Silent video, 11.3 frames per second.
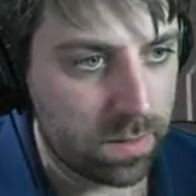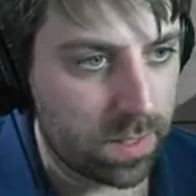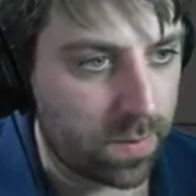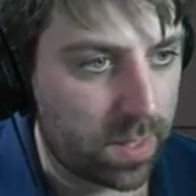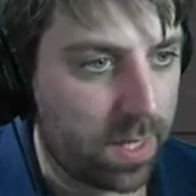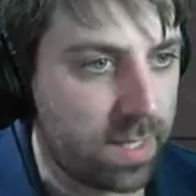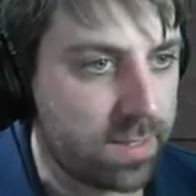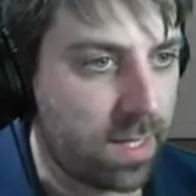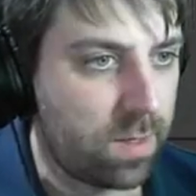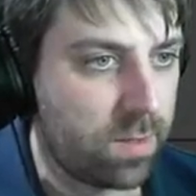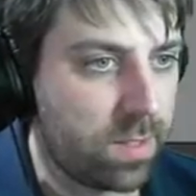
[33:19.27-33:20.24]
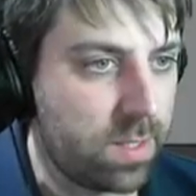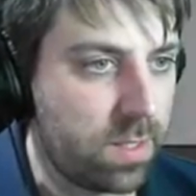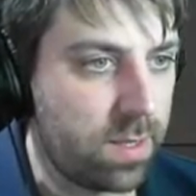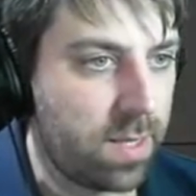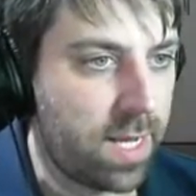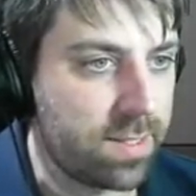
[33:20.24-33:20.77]
There we go. How's that looking?
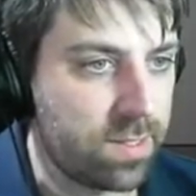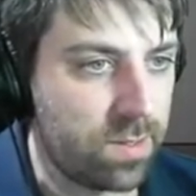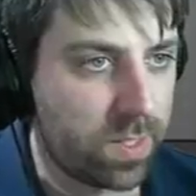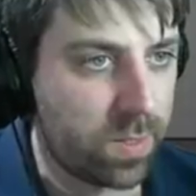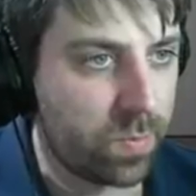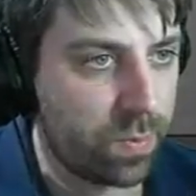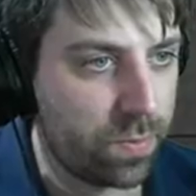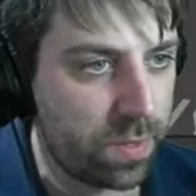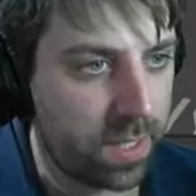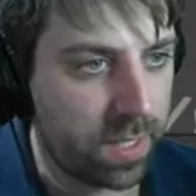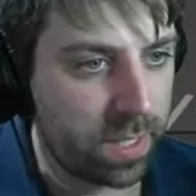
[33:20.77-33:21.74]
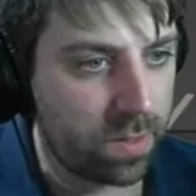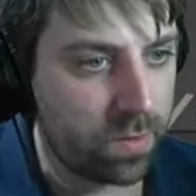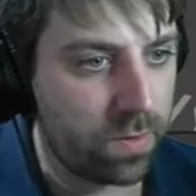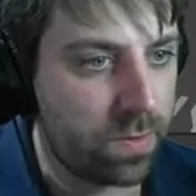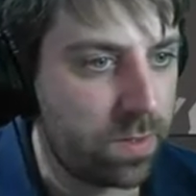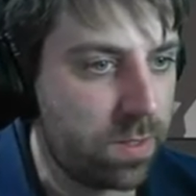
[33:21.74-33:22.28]
That's looking pretty
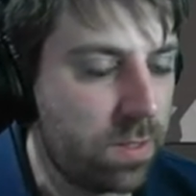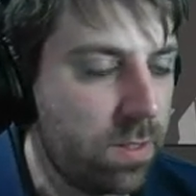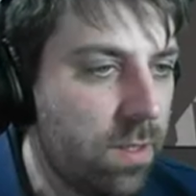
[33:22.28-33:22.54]
good.